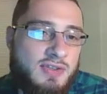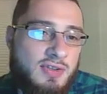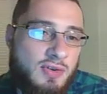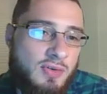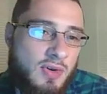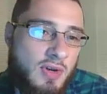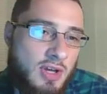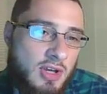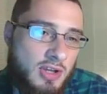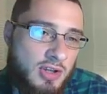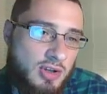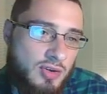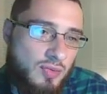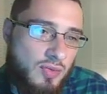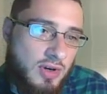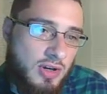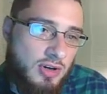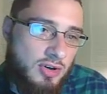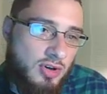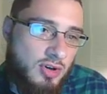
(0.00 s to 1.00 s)
So you
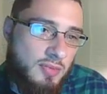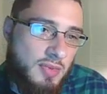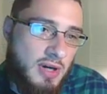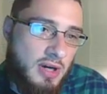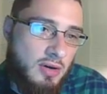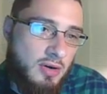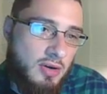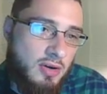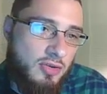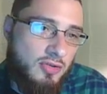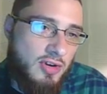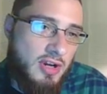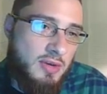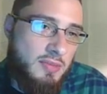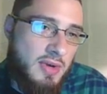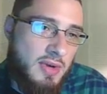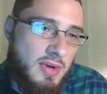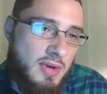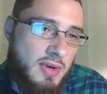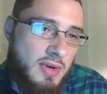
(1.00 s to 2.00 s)
want to know about
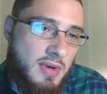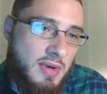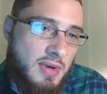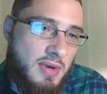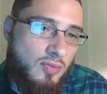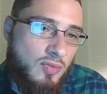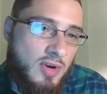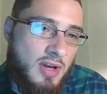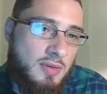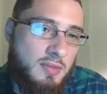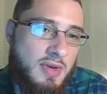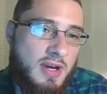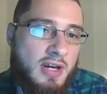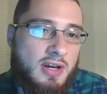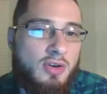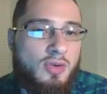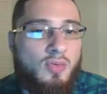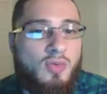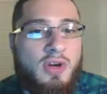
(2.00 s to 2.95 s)
gray matter and white matter.